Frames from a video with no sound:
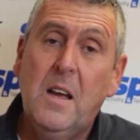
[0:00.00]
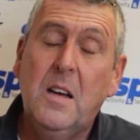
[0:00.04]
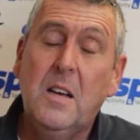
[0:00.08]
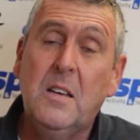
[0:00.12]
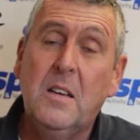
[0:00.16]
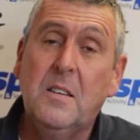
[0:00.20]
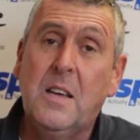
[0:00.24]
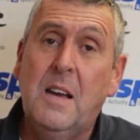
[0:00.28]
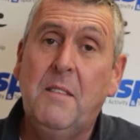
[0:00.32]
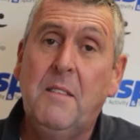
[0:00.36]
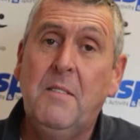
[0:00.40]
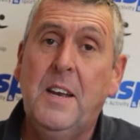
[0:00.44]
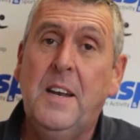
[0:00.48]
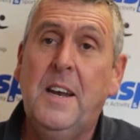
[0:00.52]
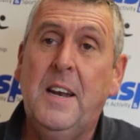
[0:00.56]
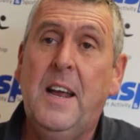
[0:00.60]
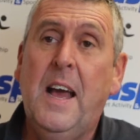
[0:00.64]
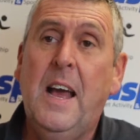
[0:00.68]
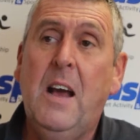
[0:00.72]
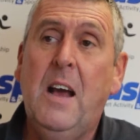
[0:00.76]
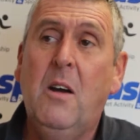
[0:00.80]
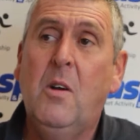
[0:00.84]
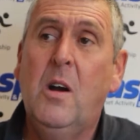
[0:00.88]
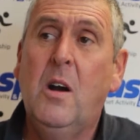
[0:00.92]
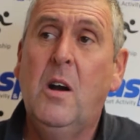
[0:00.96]
as having
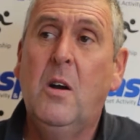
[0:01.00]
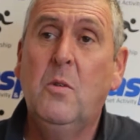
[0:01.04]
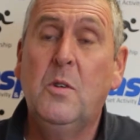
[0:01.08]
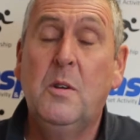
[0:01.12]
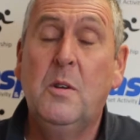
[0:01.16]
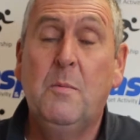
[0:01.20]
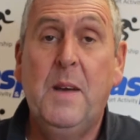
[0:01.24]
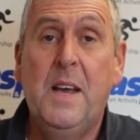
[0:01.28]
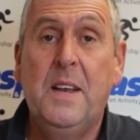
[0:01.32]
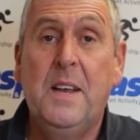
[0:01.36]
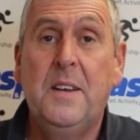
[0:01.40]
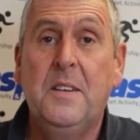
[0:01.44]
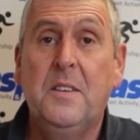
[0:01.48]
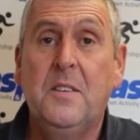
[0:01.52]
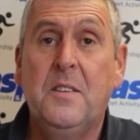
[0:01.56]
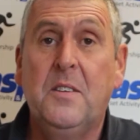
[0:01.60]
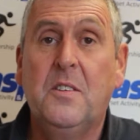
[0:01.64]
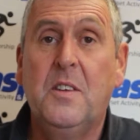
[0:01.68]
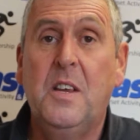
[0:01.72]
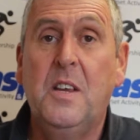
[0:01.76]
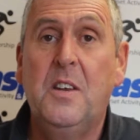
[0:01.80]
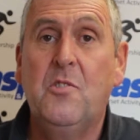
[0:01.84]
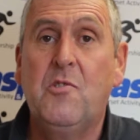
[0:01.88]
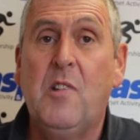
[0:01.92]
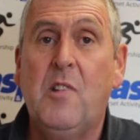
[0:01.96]
alcohol dependent
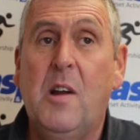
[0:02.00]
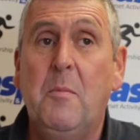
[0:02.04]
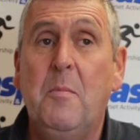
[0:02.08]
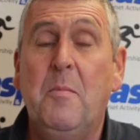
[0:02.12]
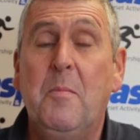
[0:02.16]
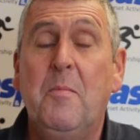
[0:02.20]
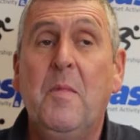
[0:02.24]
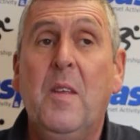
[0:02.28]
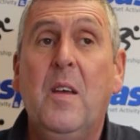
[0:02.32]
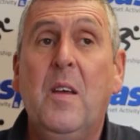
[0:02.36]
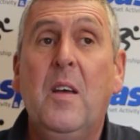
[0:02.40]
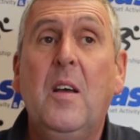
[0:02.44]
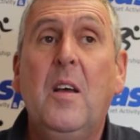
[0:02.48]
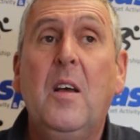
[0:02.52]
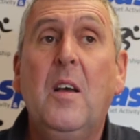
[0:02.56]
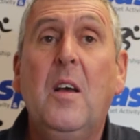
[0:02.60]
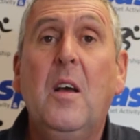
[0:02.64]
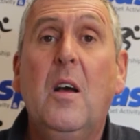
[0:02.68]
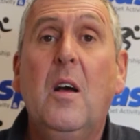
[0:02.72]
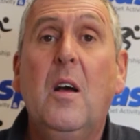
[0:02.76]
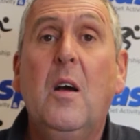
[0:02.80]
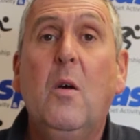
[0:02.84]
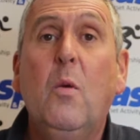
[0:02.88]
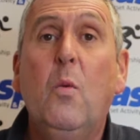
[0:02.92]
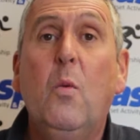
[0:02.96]
syndrome,
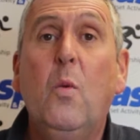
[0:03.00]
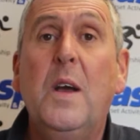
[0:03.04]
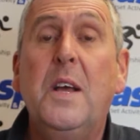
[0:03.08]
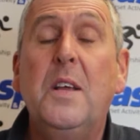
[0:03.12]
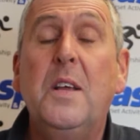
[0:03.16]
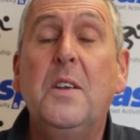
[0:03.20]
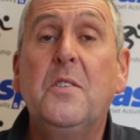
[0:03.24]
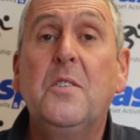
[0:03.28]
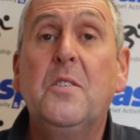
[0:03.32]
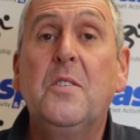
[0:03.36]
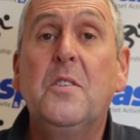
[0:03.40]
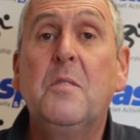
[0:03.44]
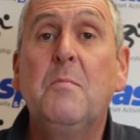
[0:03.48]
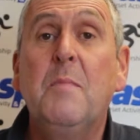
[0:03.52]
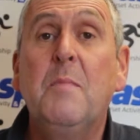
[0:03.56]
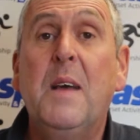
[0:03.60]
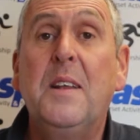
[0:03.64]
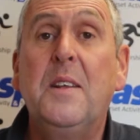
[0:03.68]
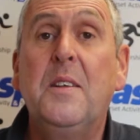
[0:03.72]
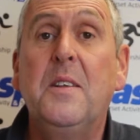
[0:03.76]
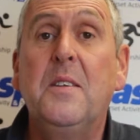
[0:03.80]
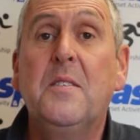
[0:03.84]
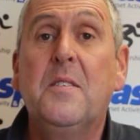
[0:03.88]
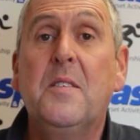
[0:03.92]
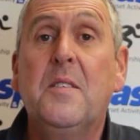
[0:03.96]
which
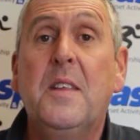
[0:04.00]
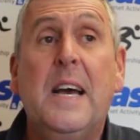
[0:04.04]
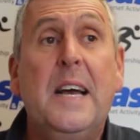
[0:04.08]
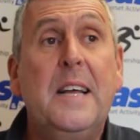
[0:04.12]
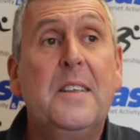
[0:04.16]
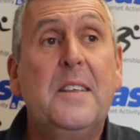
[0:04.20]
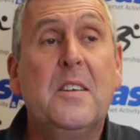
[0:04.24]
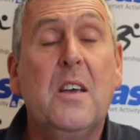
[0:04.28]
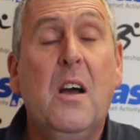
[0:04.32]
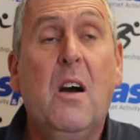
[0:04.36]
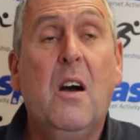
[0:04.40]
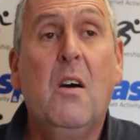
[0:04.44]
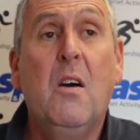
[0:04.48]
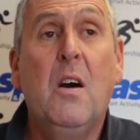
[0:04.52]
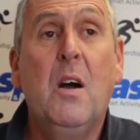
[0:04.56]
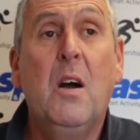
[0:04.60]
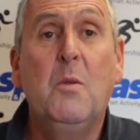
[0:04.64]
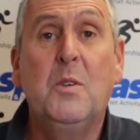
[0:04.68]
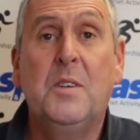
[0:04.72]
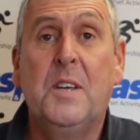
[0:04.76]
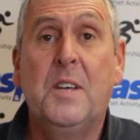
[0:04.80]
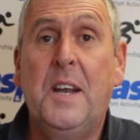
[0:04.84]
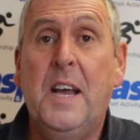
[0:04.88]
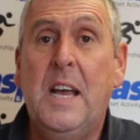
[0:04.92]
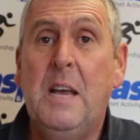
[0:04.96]
meant that I
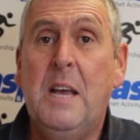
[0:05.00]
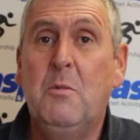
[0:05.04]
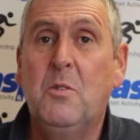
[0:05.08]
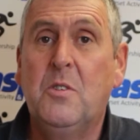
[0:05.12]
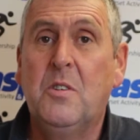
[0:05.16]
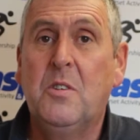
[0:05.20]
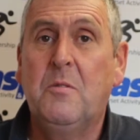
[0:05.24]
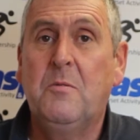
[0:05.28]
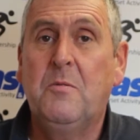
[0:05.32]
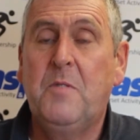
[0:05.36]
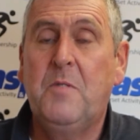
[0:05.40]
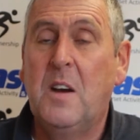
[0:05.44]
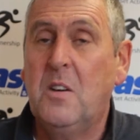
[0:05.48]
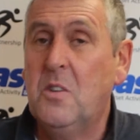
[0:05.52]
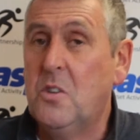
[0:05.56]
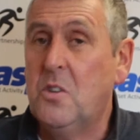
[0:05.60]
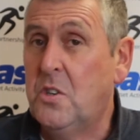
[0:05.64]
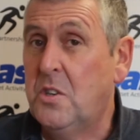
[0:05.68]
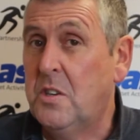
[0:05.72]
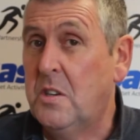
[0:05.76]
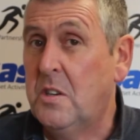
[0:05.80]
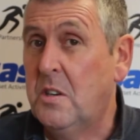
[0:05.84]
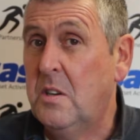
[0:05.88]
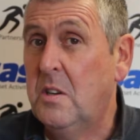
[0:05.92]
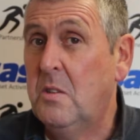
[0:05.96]
was unable to
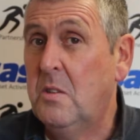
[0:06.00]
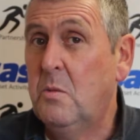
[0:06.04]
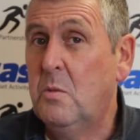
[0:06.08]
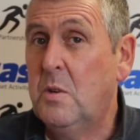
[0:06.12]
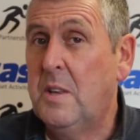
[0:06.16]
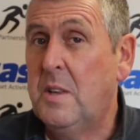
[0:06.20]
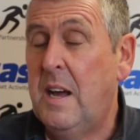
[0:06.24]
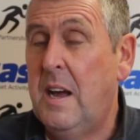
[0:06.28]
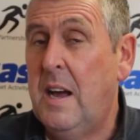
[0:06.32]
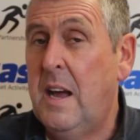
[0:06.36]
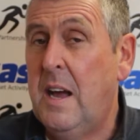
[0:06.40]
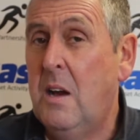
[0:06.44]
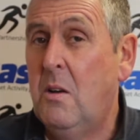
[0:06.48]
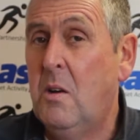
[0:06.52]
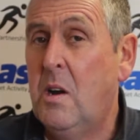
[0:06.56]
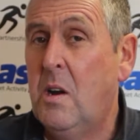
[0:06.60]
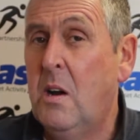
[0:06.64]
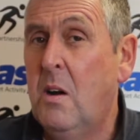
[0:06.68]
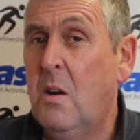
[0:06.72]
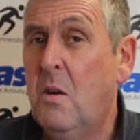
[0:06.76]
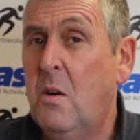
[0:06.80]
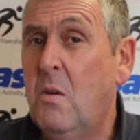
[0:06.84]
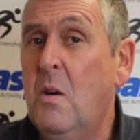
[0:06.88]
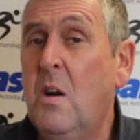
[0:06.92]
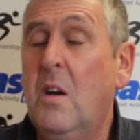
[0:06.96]
function without
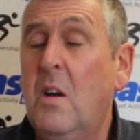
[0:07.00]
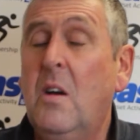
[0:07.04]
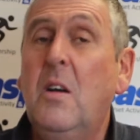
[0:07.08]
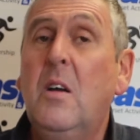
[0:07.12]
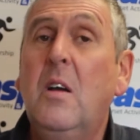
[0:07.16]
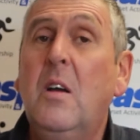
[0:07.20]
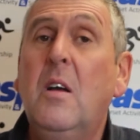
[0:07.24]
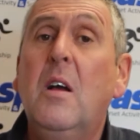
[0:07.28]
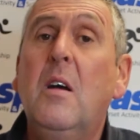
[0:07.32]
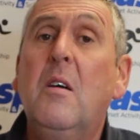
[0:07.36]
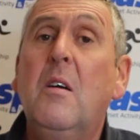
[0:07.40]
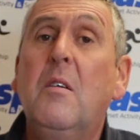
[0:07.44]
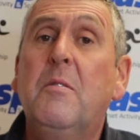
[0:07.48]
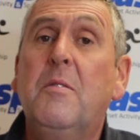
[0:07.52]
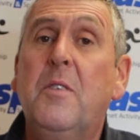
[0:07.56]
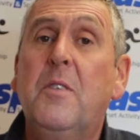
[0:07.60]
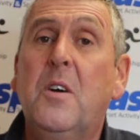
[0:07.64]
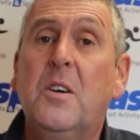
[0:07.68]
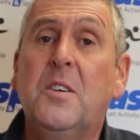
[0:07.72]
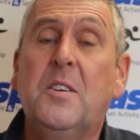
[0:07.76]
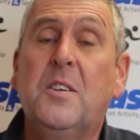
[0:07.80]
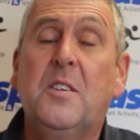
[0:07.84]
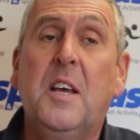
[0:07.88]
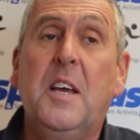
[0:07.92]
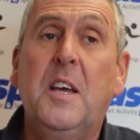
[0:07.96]
alcohol.
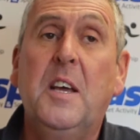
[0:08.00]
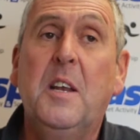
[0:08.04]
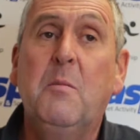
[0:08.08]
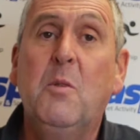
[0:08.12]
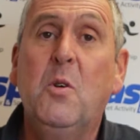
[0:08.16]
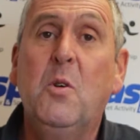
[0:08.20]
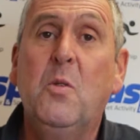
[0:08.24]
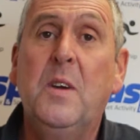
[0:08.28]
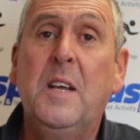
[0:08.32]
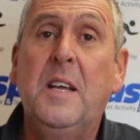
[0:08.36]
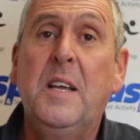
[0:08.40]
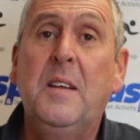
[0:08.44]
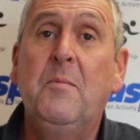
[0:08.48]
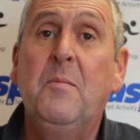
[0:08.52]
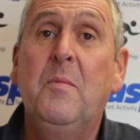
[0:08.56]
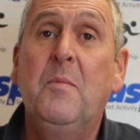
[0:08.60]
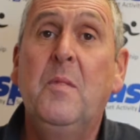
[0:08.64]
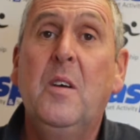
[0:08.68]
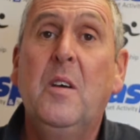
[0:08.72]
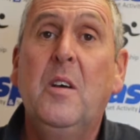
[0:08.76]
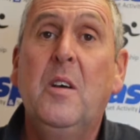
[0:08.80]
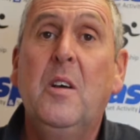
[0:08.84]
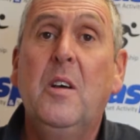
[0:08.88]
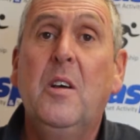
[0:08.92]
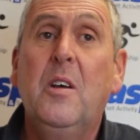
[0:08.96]
First thing in the morning,
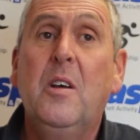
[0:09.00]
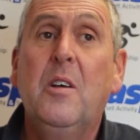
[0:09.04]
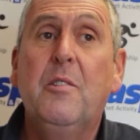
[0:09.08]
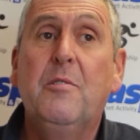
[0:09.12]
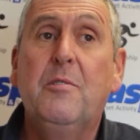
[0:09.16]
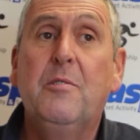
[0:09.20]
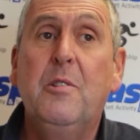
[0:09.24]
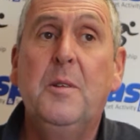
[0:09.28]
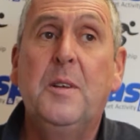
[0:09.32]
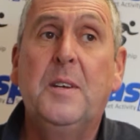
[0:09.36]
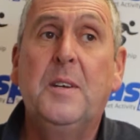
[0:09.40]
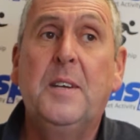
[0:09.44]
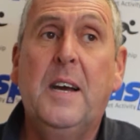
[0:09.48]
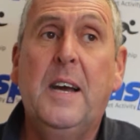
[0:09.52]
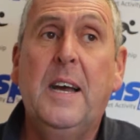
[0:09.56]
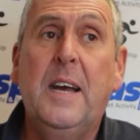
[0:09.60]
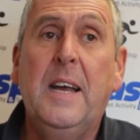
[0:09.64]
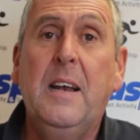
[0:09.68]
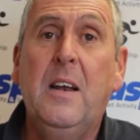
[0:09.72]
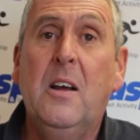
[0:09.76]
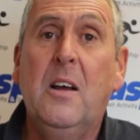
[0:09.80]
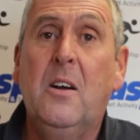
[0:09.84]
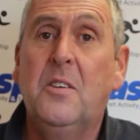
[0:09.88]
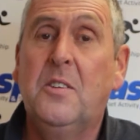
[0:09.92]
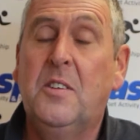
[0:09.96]
through the day,
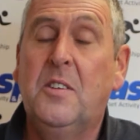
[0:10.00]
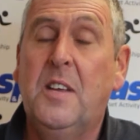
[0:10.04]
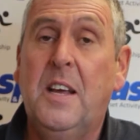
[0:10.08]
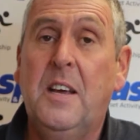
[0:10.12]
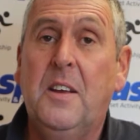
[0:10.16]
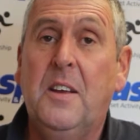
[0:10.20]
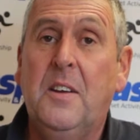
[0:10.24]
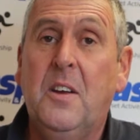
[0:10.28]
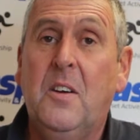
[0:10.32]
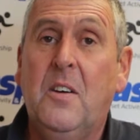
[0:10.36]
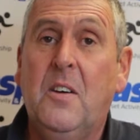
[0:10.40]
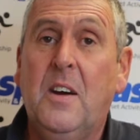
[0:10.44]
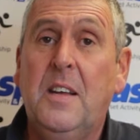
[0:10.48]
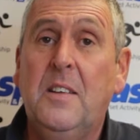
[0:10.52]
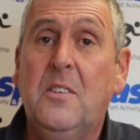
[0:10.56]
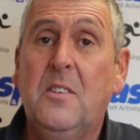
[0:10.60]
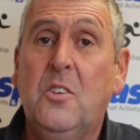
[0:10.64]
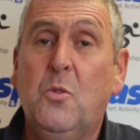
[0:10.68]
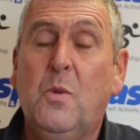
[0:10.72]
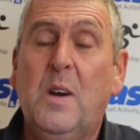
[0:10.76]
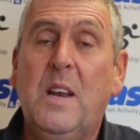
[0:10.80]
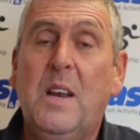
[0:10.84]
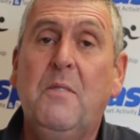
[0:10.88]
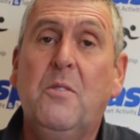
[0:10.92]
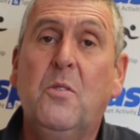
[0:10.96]
last thing at night,
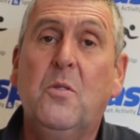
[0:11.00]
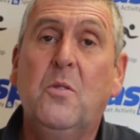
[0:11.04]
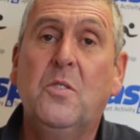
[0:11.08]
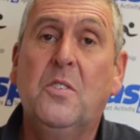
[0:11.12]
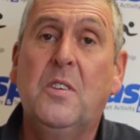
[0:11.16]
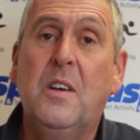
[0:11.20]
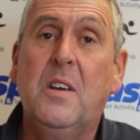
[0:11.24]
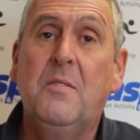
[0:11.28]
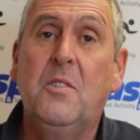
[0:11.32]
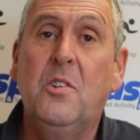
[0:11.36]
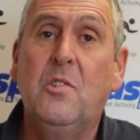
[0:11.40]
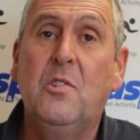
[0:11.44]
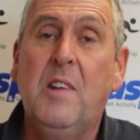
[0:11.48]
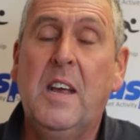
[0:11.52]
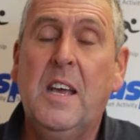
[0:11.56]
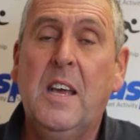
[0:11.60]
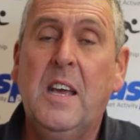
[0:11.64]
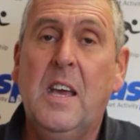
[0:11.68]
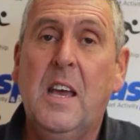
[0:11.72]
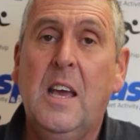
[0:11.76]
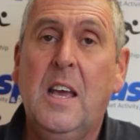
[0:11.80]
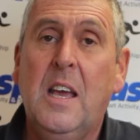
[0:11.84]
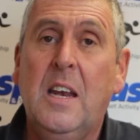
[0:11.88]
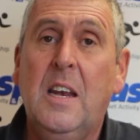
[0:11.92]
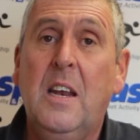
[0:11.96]
24/7
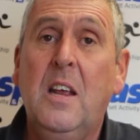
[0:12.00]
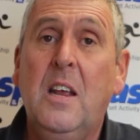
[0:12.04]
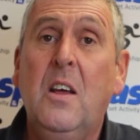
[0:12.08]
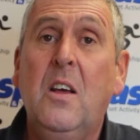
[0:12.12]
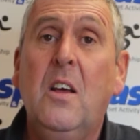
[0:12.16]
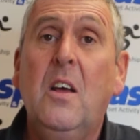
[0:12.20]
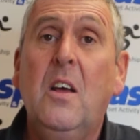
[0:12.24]
drinking,